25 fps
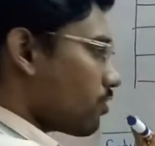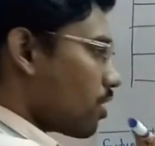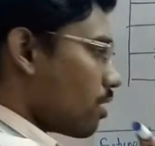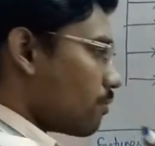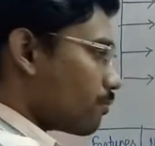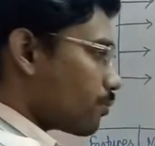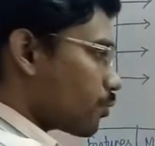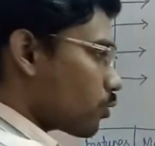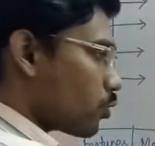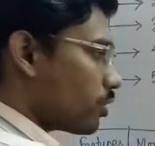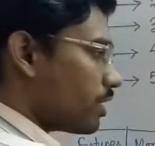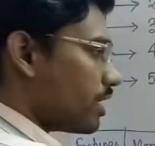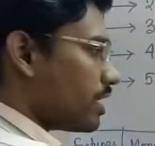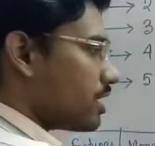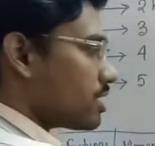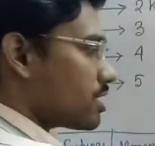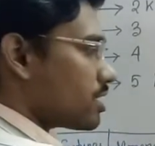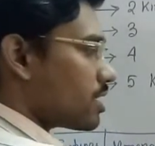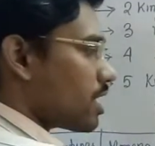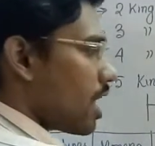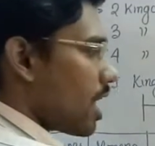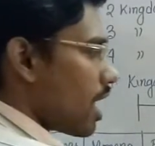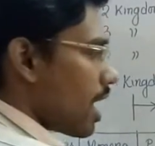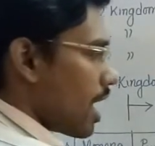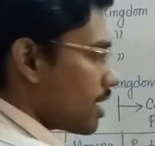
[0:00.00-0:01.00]
from
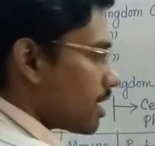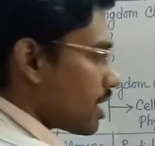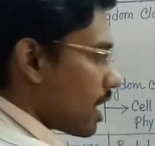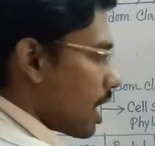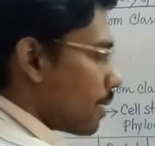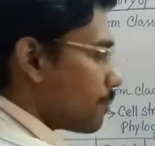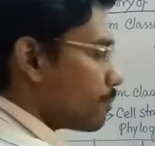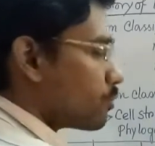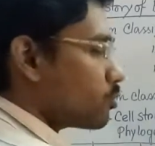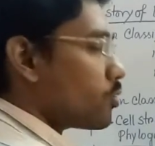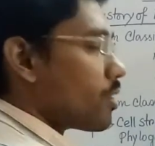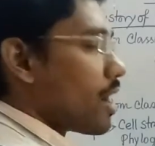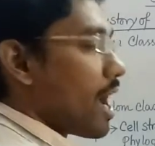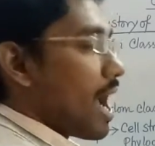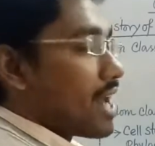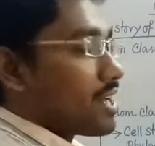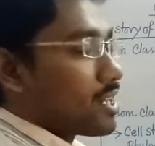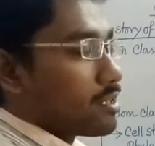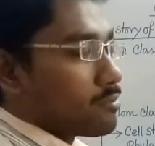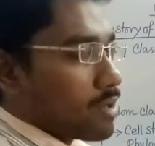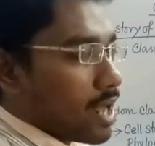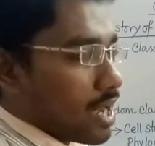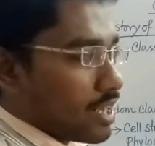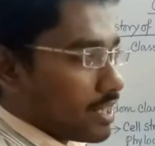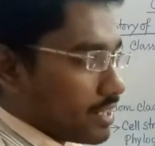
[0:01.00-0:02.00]
Protista and up to
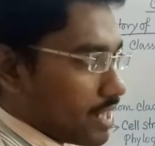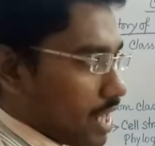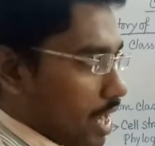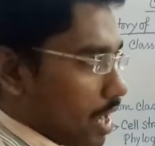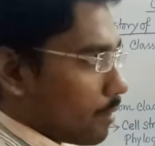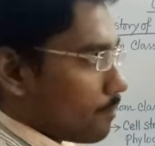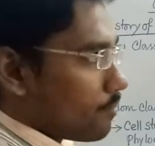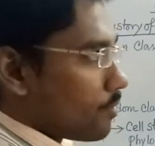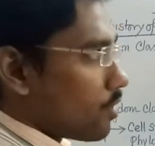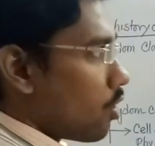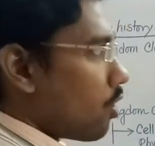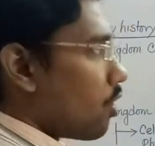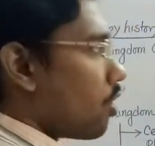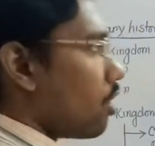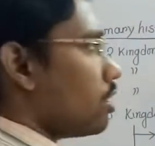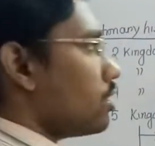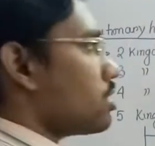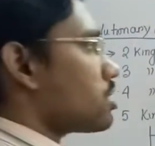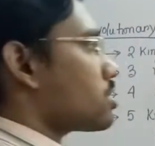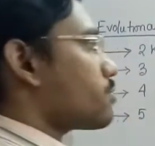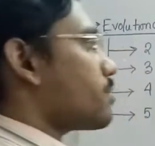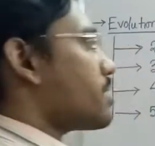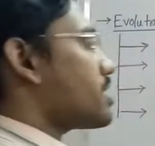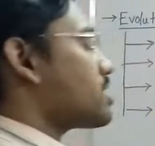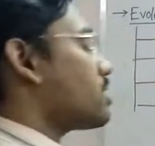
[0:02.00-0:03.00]
Animalia,
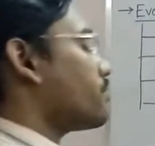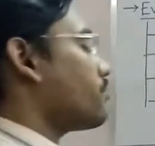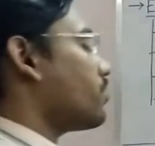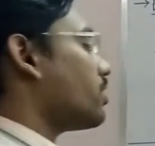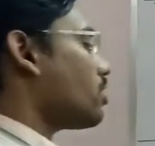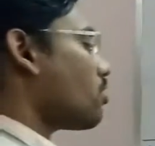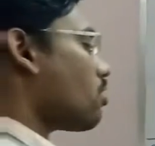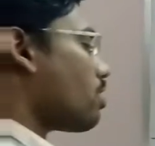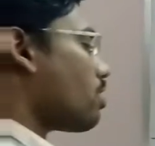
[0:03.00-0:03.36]
all specific